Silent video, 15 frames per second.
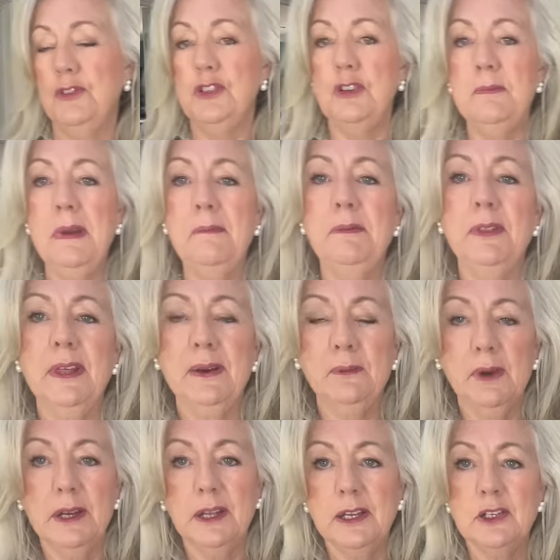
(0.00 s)
Do you remember that
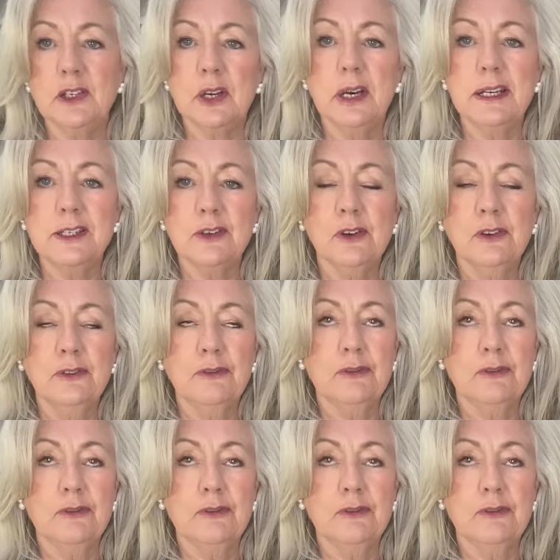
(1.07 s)
one I tried on